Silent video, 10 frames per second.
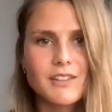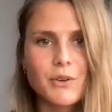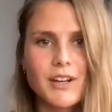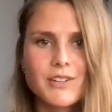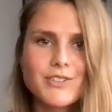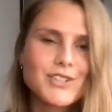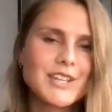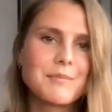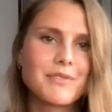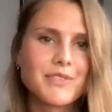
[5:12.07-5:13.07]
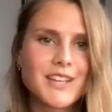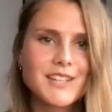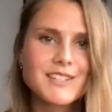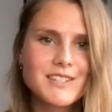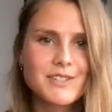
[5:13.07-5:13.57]
greater scheme of
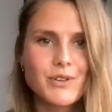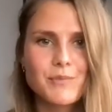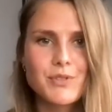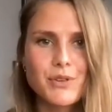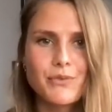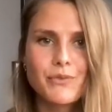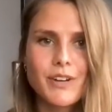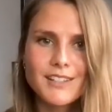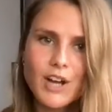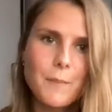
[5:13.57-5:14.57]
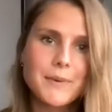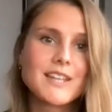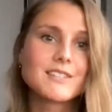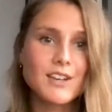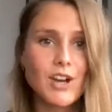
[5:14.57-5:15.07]
things in terms of the
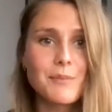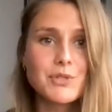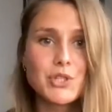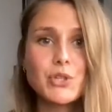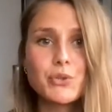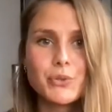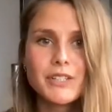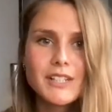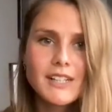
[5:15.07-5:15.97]
companies can come to you